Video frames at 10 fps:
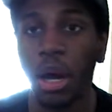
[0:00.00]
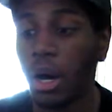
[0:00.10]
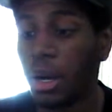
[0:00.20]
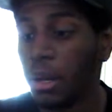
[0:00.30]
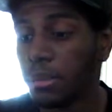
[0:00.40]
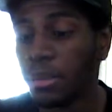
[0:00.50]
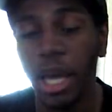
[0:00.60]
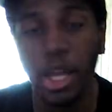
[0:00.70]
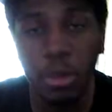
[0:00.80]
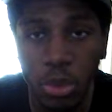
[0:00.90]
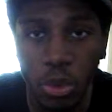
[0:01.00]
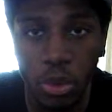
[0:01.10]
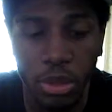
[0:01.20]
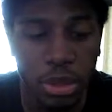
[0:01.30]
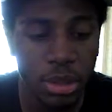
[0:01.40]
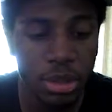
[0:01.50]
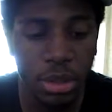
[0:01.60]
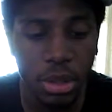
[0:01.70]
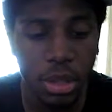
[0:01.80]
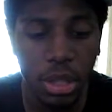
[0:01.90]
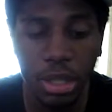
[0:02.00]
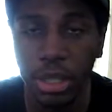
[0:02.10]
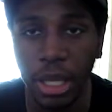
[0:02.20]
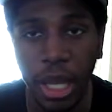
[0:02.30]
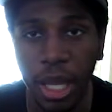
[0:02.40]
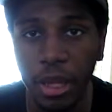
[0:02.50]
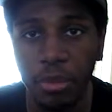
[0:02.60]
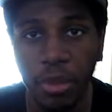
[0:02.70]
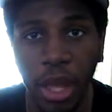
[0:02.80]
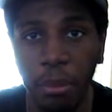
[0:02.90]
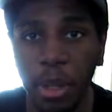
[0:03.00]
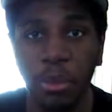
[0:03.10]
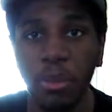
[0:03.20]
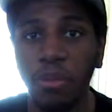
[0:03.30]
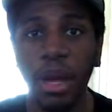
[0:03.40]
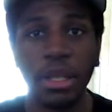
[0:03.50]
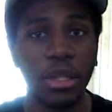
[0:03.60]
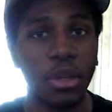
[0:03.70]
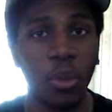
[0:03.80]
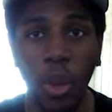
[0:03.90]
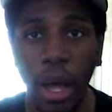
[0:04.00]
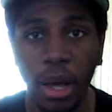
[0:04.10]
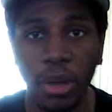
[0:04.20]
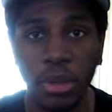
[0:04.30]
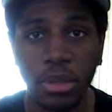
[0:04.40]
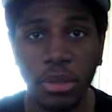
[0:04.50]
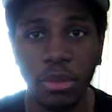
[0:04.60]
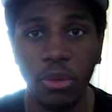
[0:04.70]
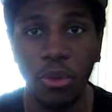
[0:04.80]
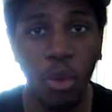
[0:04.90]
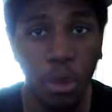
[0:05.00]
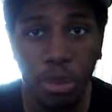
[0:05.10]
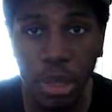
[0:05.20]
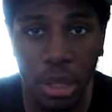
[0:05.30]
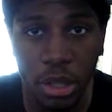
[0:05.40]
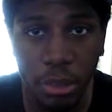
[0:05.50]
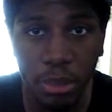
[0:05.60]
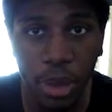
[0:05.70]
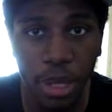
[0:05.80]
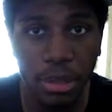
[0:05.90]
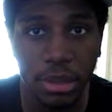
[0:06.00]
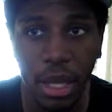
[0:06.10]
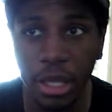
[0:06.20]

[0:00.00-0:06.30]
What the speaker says: Animal Crossing is a game that people find in the wild for a pretty good price,